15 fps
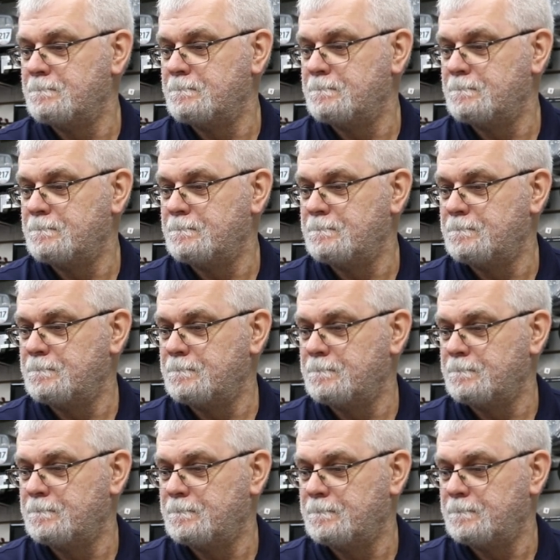
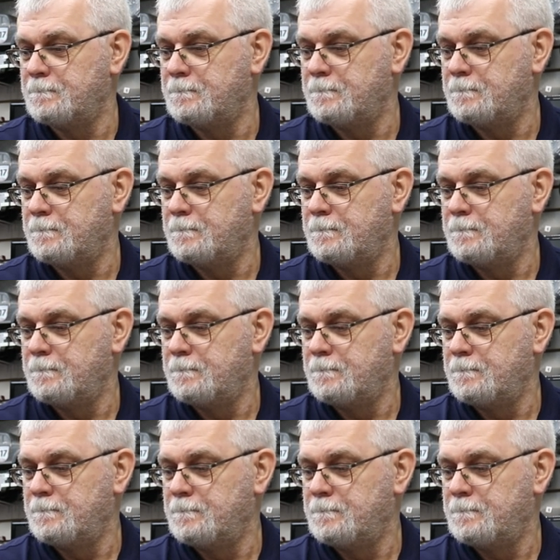
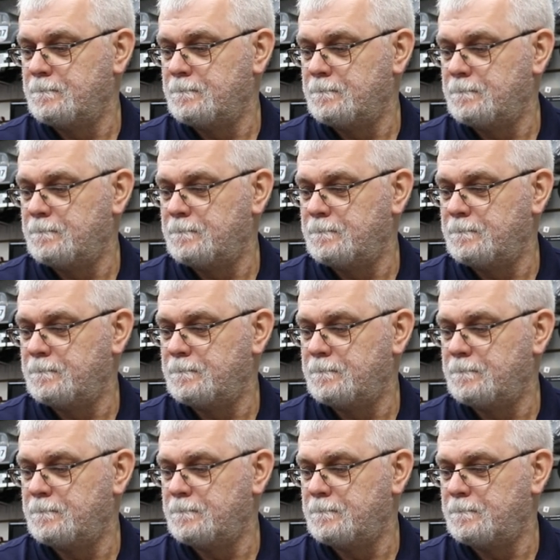
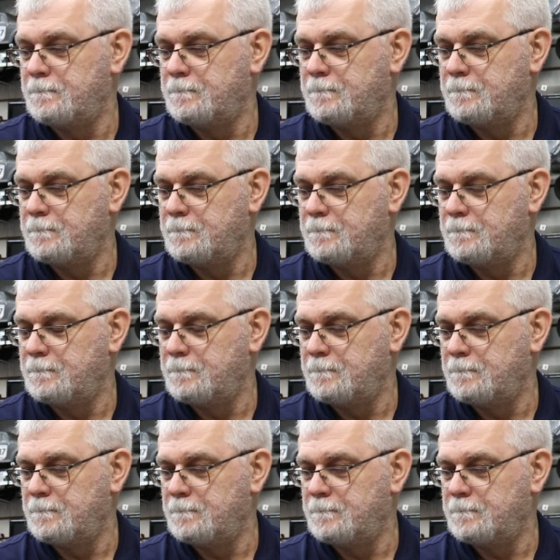
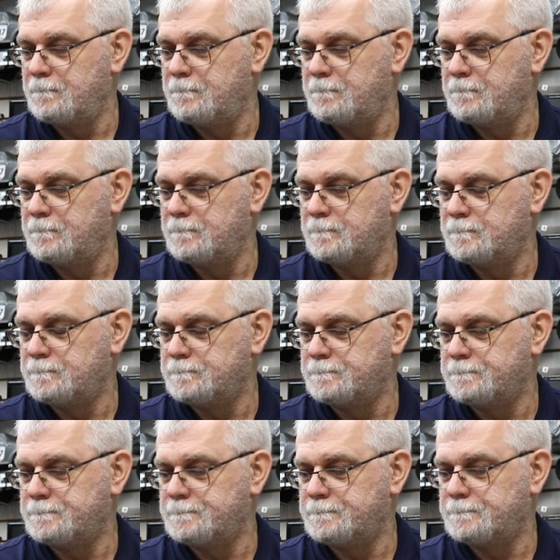
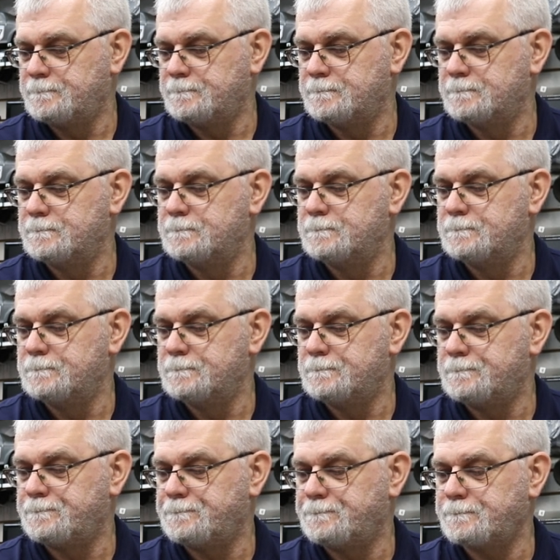
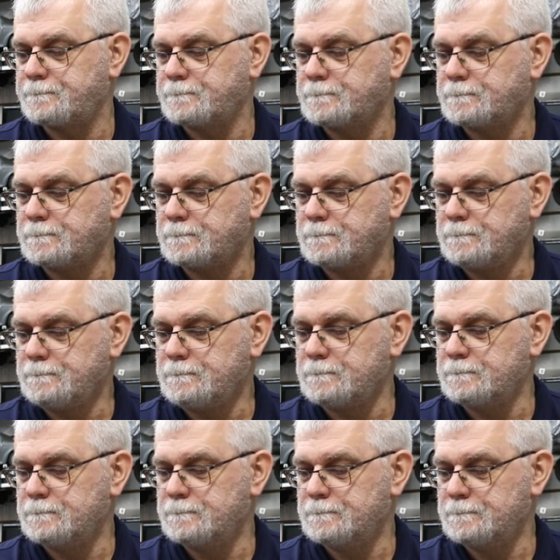
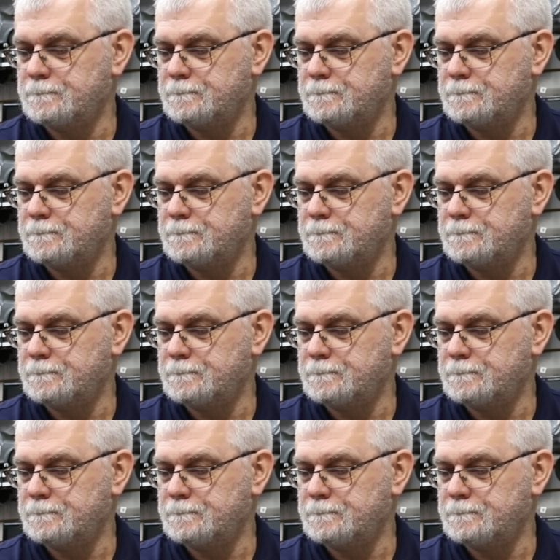(not speaking)